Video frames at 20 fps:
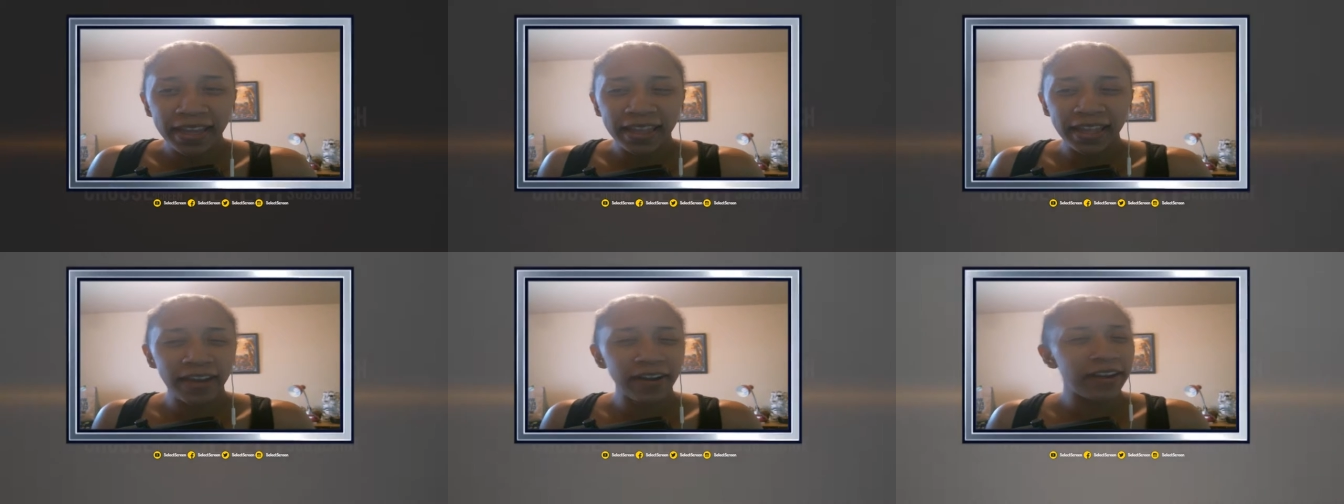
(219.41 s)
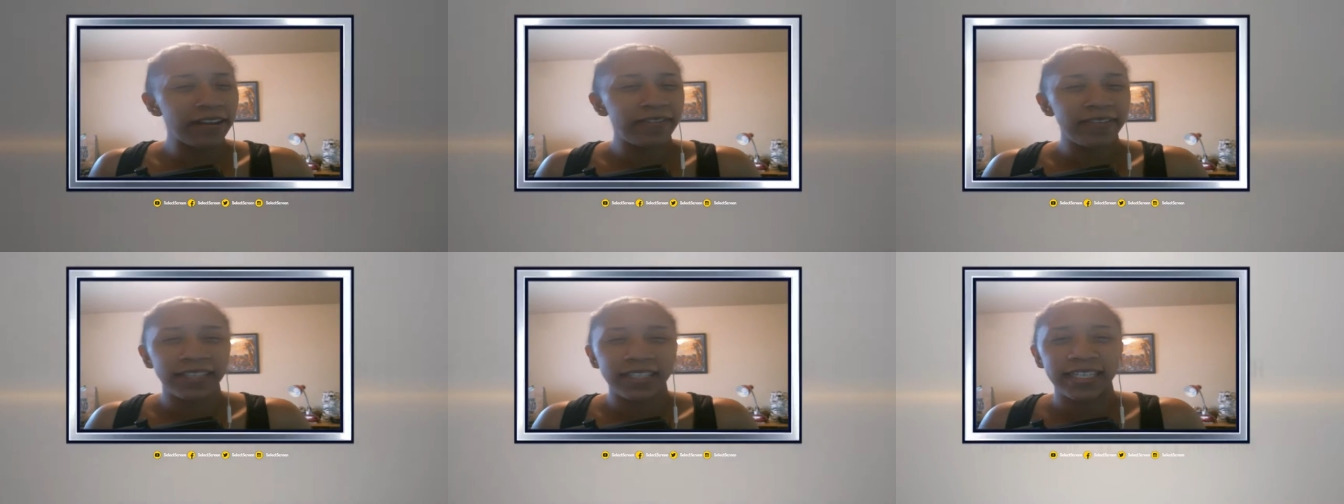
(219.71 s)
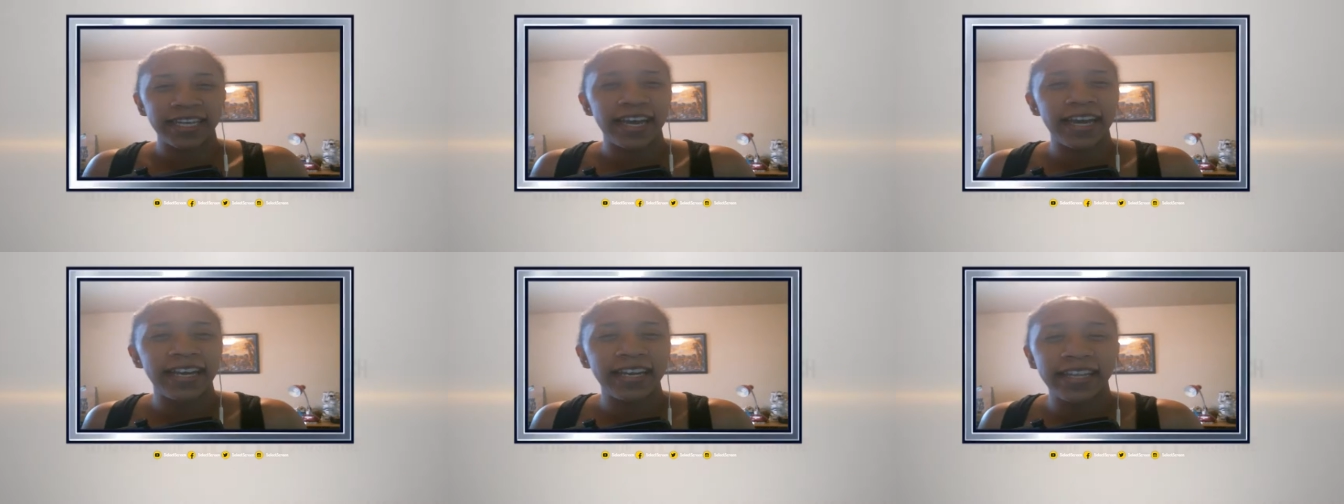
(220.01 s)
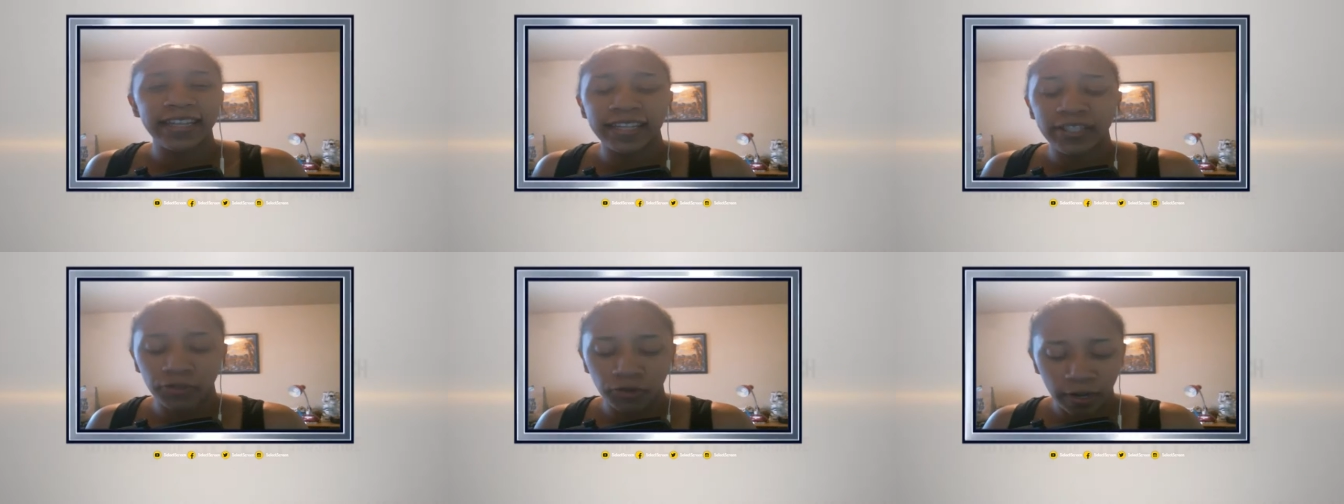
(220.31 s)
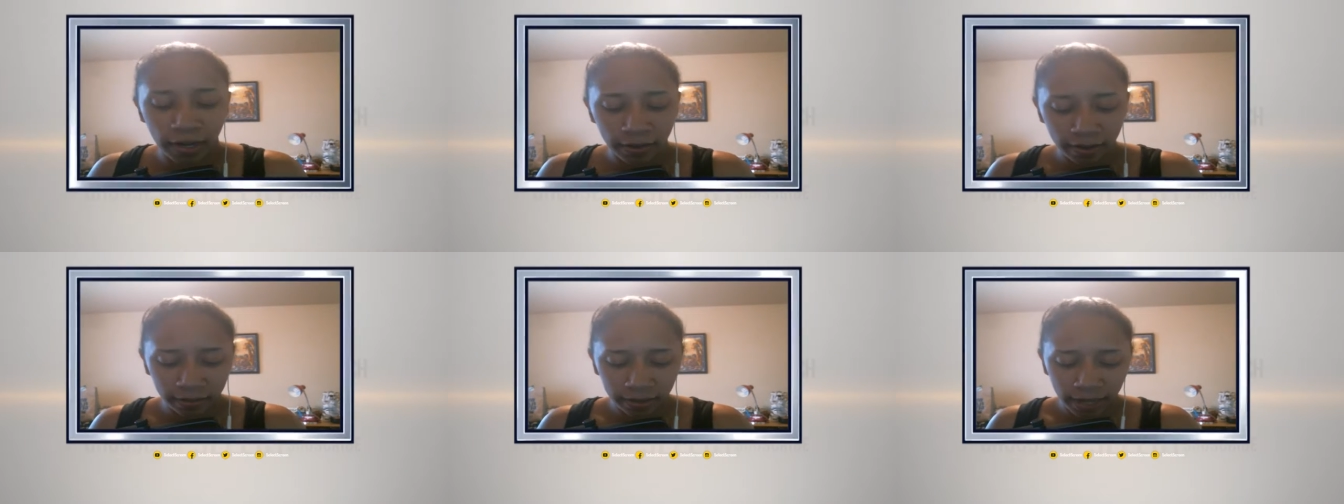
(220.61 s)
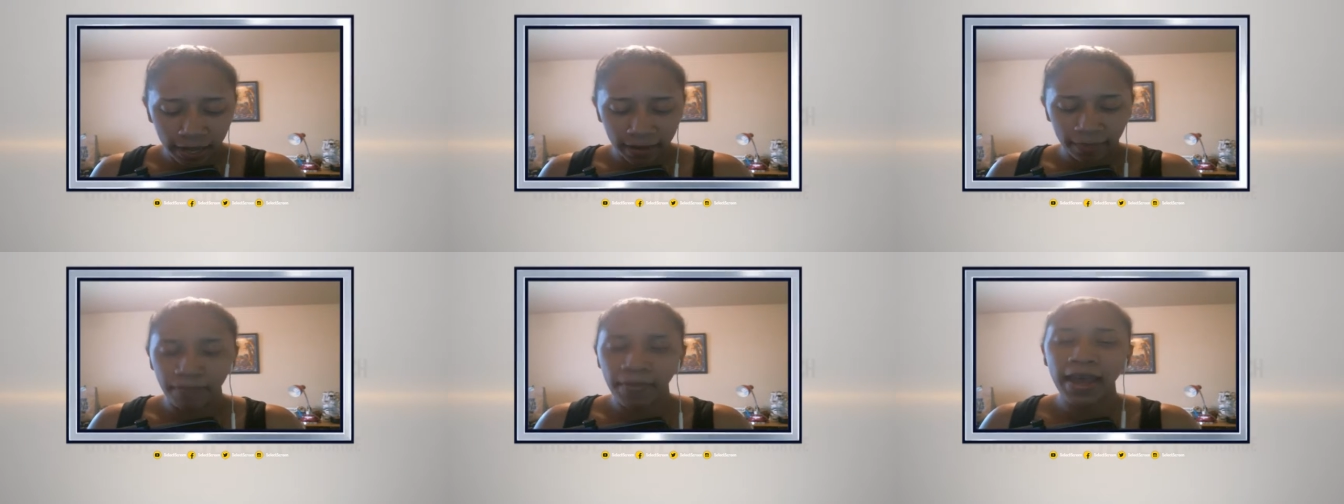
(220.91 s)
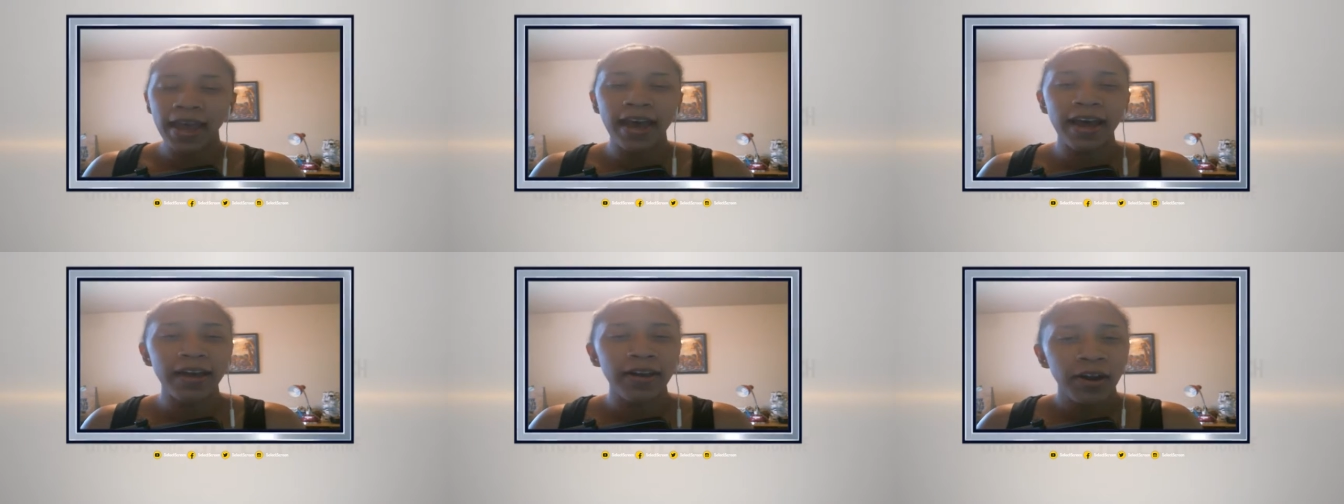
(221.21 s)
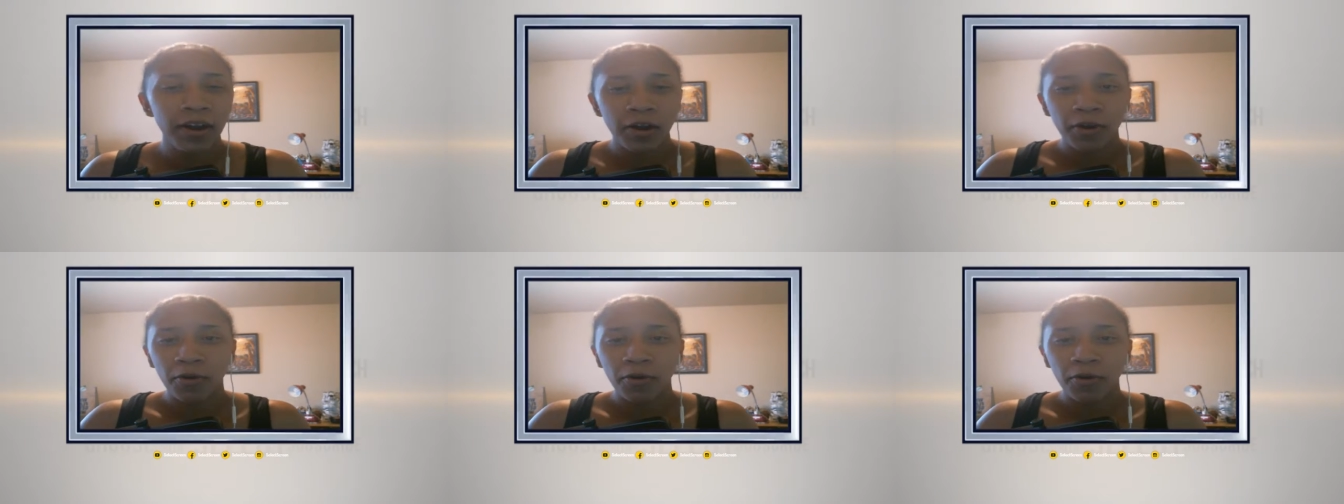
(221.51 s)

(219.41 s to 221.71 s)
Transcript: they're even saying in the trailer, like, man,